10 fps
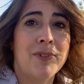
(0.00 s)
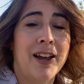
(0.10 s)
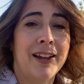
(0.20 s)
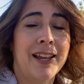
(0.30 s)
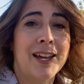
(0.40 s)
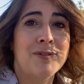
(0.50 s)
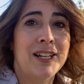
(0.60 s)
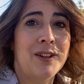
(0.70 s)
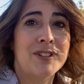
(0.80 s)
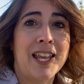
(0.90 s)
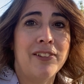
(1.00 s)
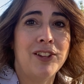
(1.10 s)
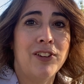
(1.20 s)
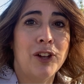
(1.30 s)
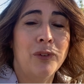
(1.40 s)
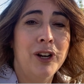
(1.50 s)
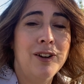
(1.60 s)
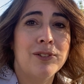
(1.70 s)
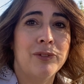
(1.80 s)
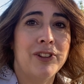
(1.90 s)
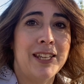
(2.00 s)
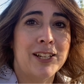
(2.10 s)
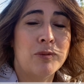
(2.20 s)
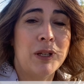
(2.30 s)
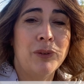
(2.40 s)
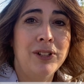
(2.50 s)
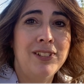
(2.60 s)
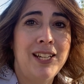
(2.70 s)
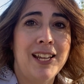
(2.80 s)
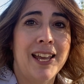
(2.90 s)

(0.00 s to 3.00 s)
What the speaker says: Again, my name is Cathie VanWert with eXp Realty,